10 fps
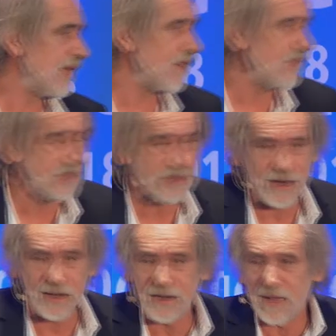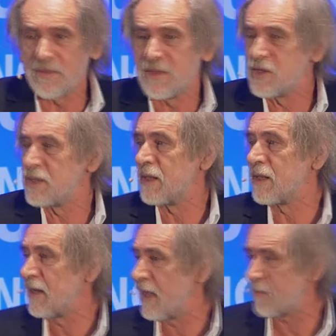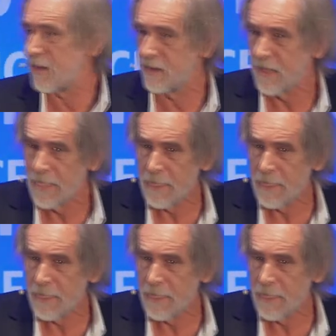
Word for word: name it, are now digitally enabled.